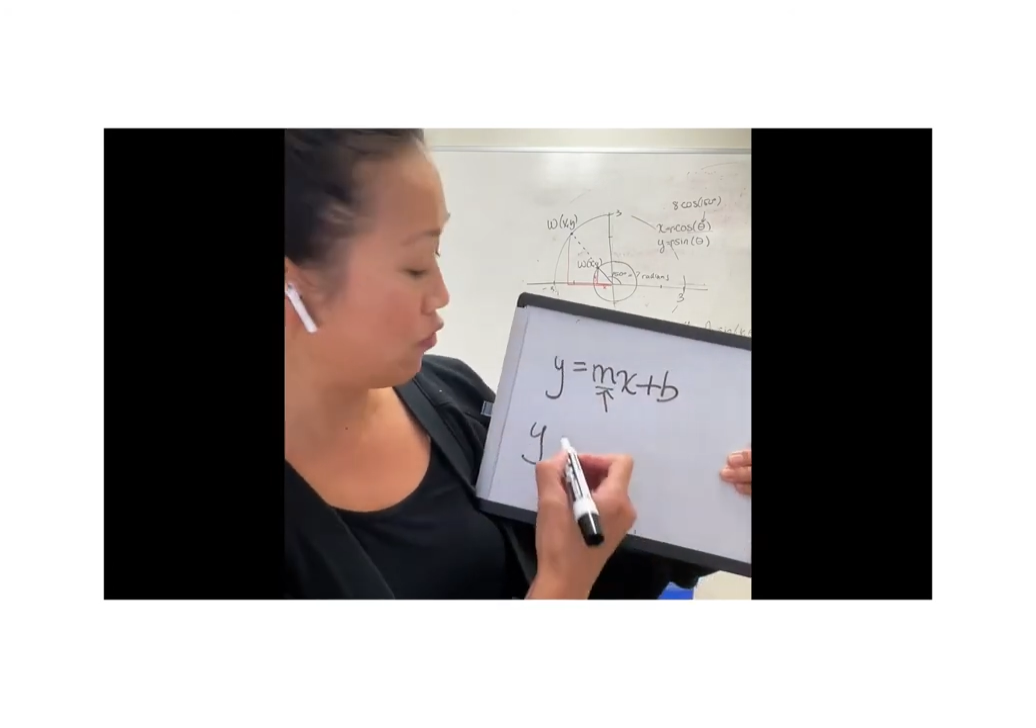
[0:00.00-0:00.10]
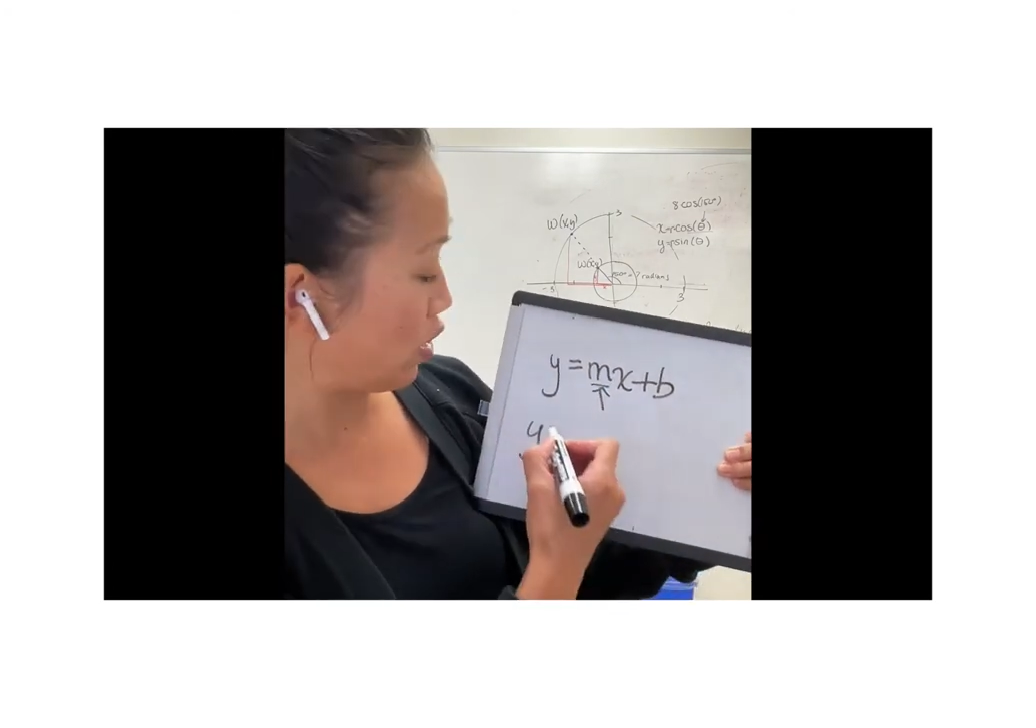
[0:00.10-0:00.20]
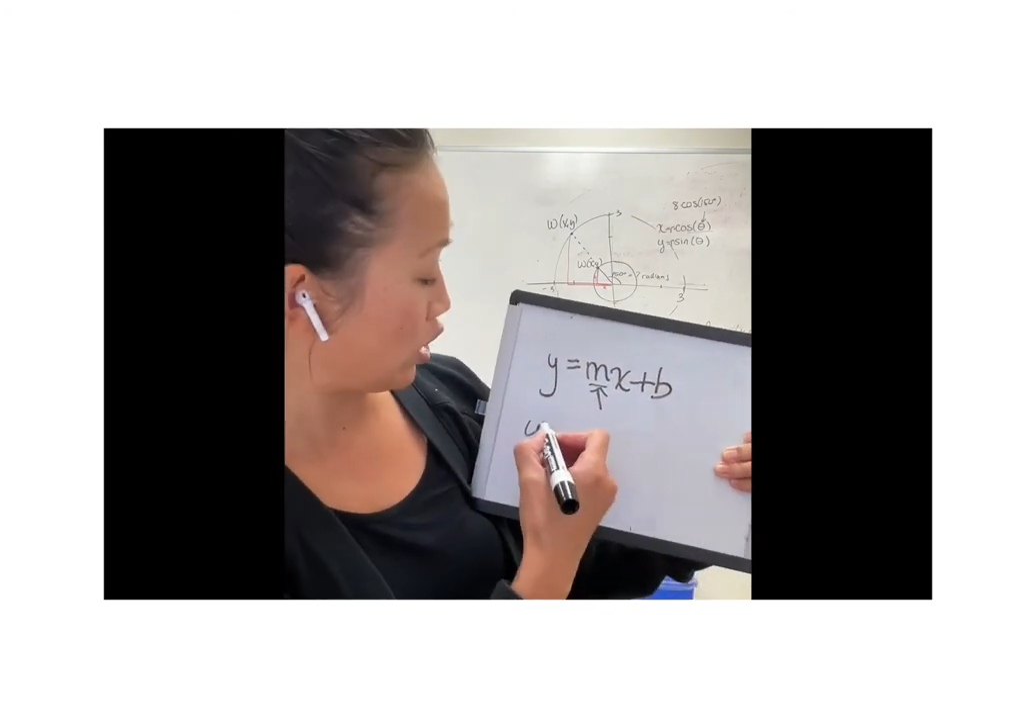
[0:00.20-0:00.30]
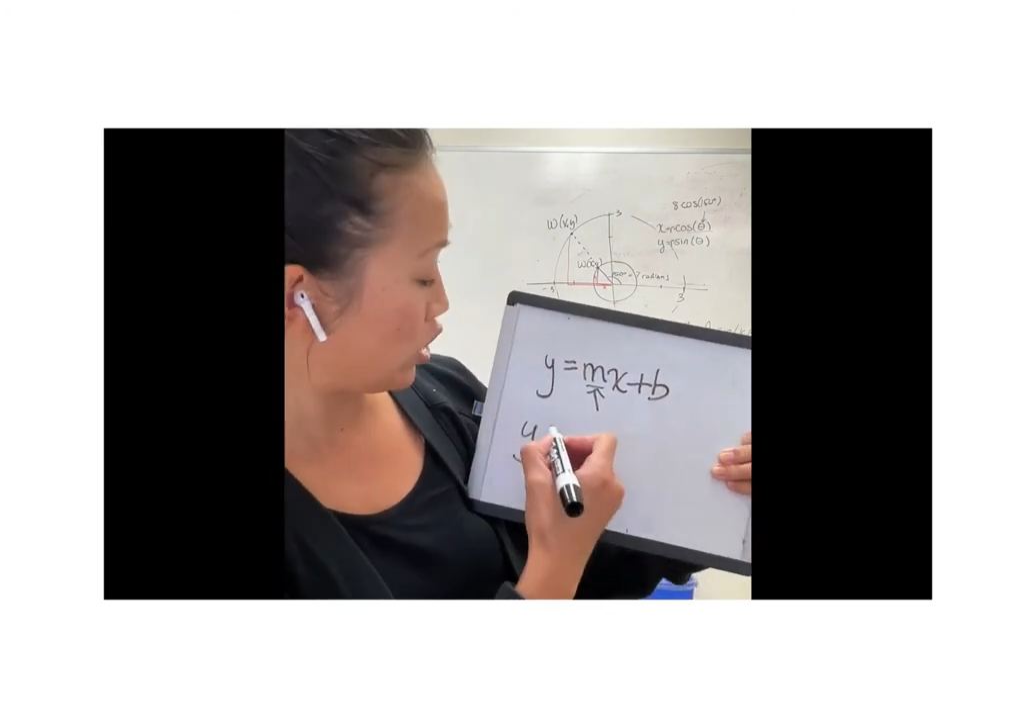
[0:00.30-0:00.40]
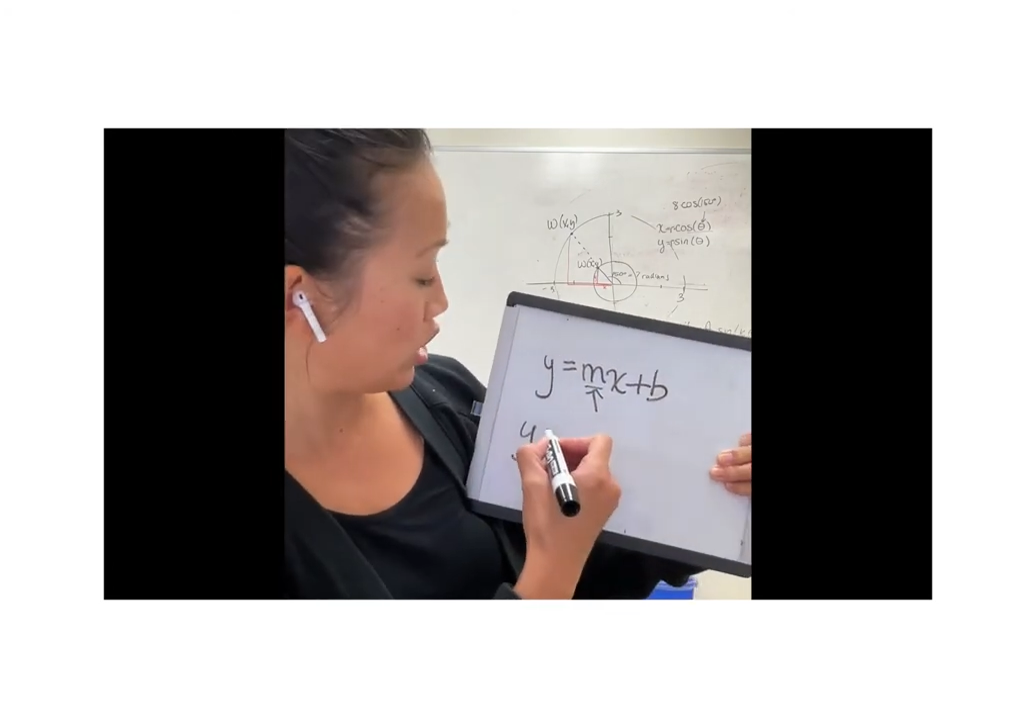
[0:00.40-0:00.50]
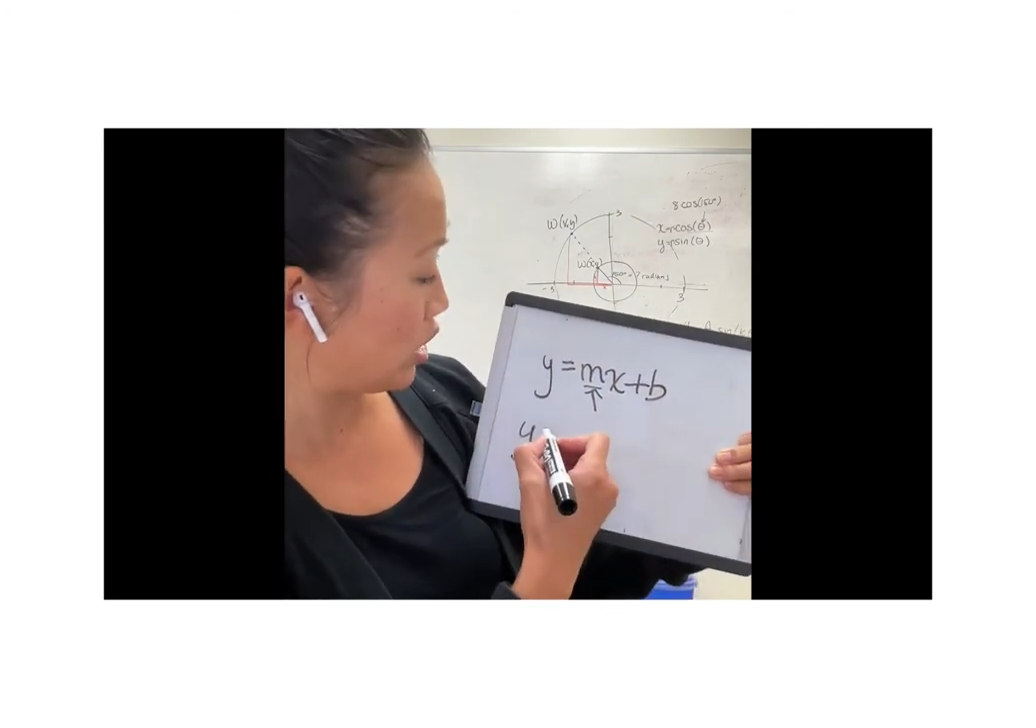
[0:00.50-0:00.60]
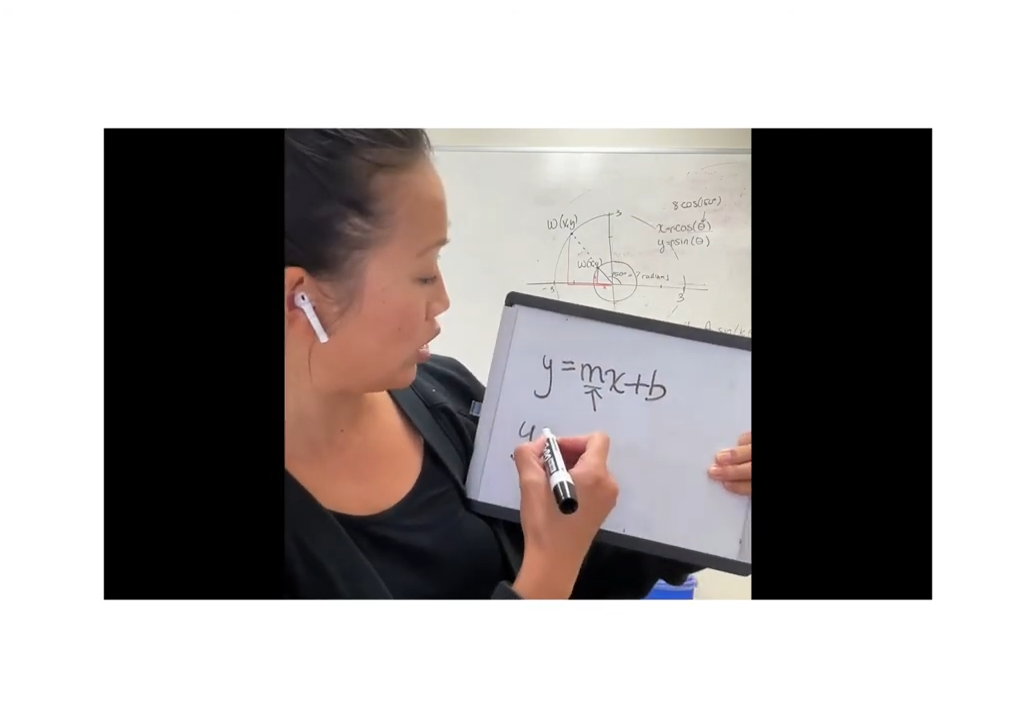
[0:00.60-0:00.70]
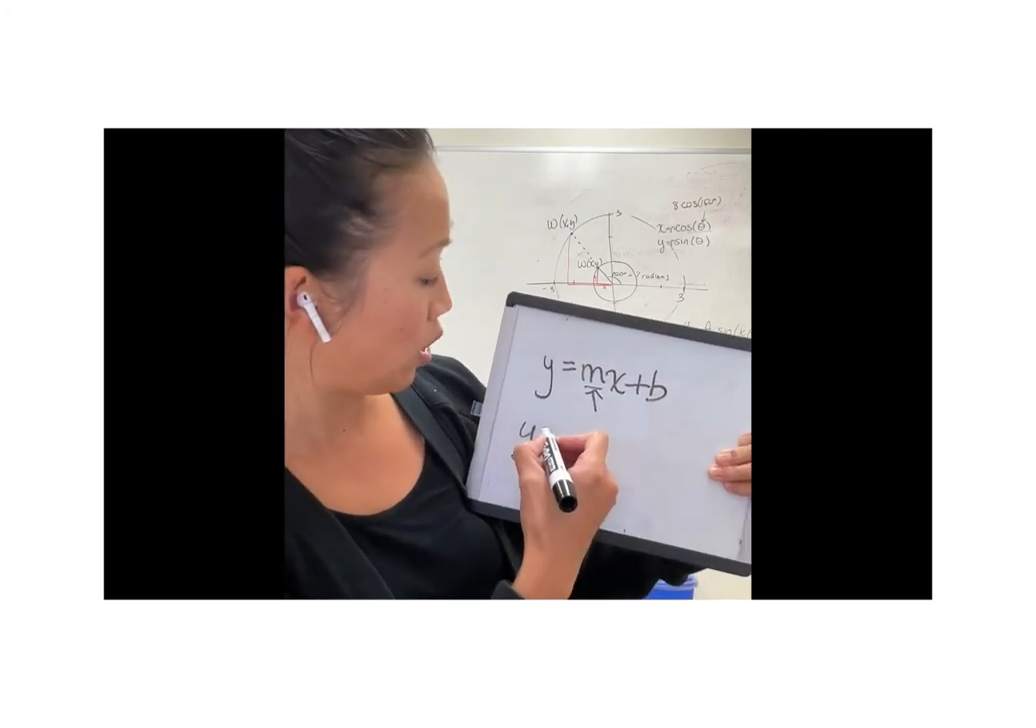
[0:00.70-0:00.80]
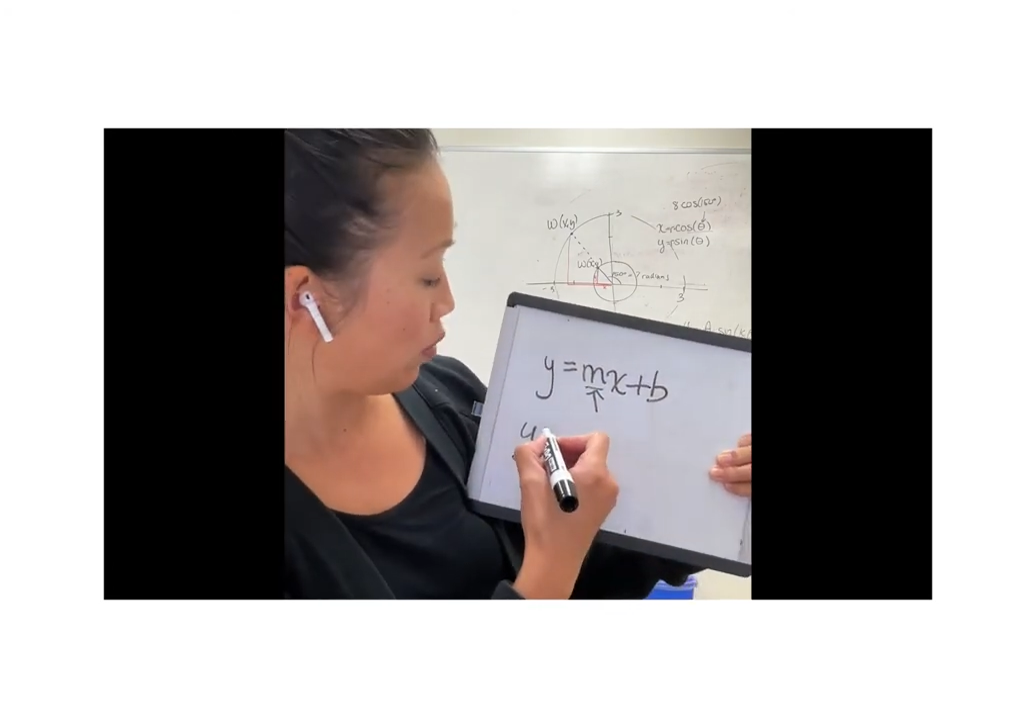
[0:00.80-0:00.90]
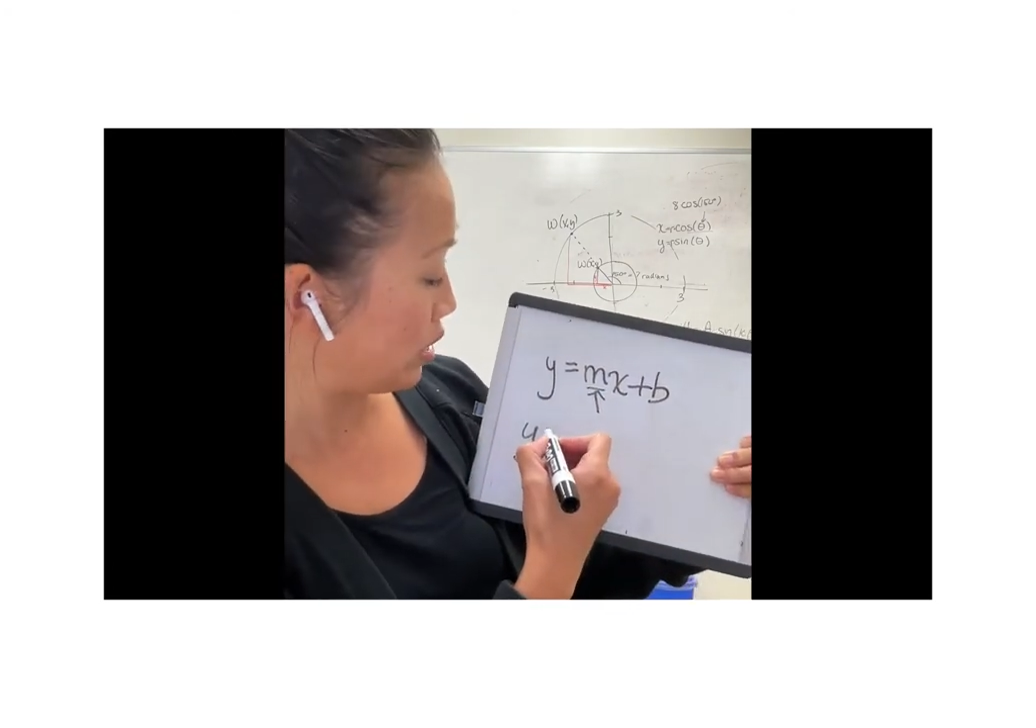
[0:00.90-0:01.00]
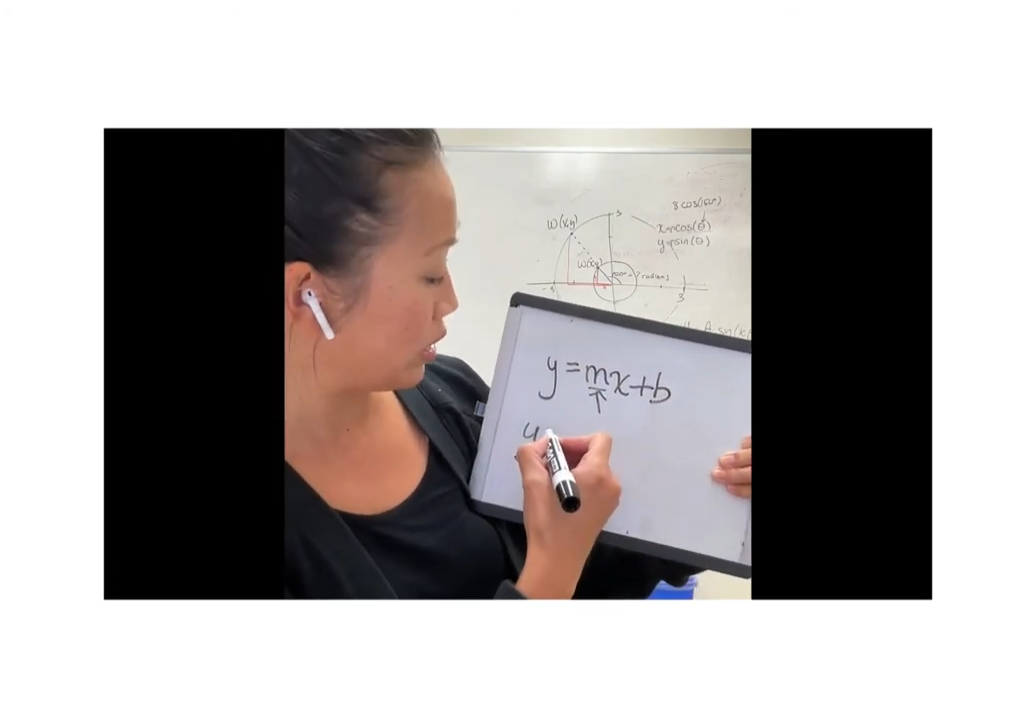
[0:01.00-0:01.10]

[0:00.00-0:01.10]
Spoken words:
function is always